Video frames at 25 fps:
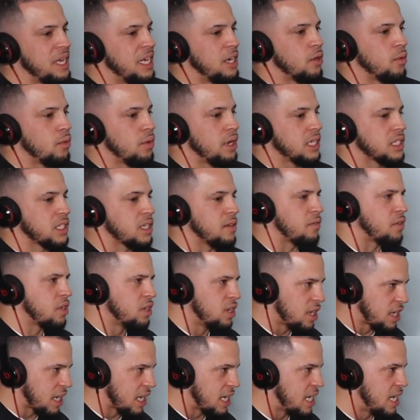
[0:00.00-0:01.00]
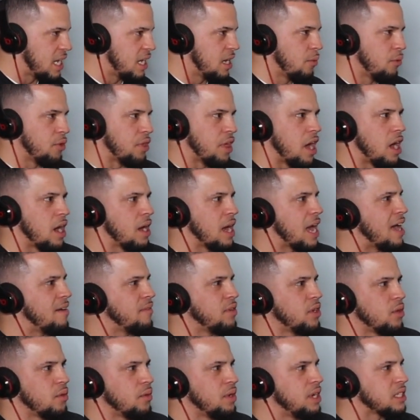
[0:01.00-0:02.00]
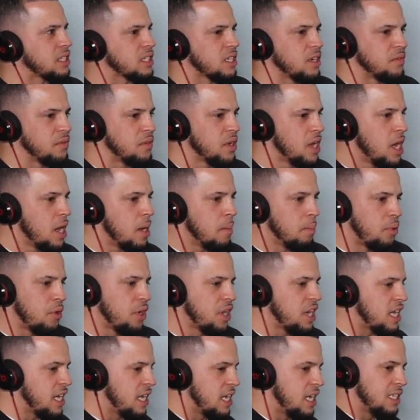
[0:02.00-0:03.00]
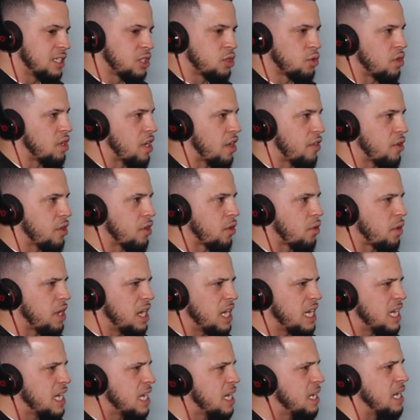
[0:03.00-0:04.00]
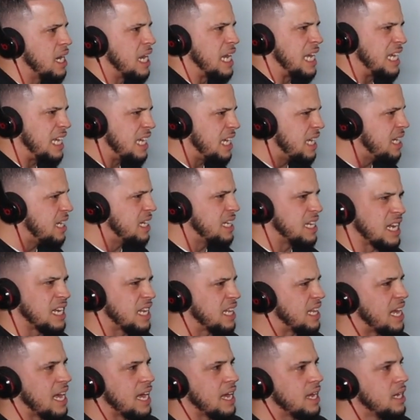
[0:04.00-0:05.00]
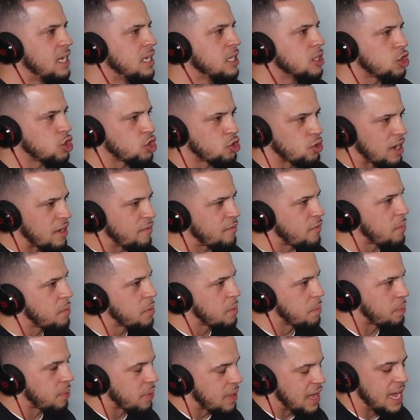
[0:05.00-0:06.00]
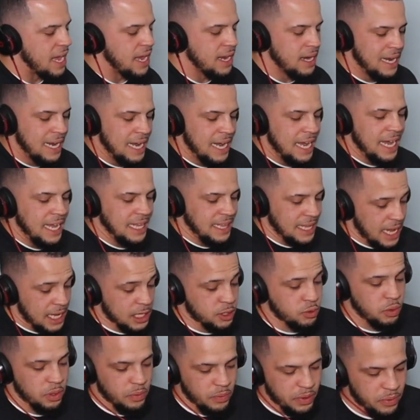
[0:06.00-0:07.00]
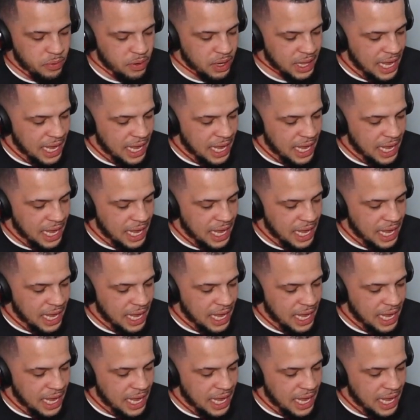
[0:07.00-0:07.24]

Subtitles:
being a risk of cooking it, without having a risk of putting it into another ingredient, heat, none of that. Straight from the plant. And that's when we were